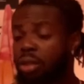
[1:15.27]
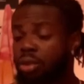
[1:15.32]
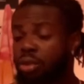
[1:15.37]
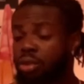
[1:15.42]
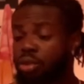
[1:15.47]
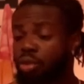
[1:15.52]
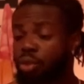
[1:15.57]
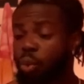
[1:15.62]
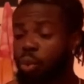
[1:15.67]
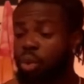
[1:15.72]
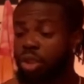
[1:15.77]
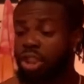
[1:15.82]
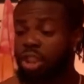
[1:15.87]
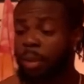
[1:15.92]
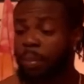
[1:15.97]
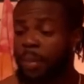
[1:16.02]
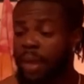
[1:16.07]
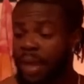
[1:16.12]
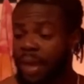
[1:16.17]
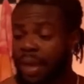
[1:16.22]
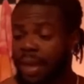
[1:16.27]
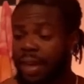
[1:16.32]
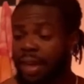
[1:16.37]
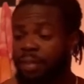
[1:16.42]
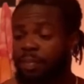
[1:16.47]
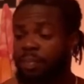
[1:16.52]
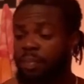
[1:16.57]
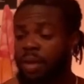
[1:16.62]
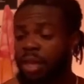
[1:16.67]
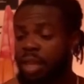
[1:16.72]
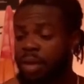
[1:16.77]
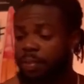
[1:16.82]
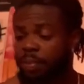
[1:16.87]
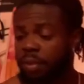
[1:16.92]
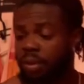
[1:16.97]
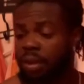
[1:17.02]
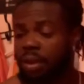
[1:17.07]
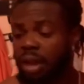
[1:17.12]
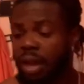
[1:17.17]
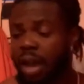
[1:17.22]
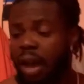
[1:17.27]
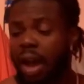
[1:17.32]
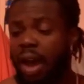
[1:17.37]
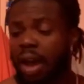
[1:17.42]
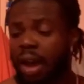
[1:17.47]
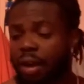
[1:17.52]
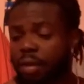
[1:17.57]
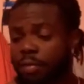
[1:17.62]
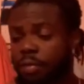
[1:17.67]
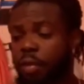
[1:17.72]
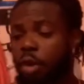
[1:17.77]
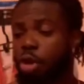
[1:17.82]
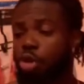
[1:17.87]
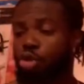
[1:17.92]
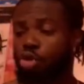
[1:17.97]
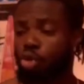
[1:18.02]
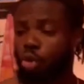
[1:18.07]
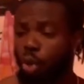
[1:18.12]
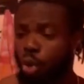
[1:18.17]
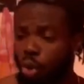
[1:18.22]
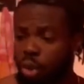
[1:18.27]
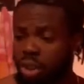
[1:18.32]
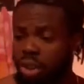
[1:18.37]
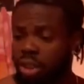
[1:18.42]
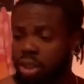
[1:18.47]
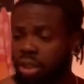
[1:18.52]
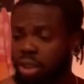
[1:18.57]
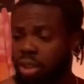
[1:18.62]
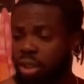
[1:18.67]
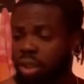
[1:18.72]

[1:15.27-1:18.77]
do Jamaican people have roads?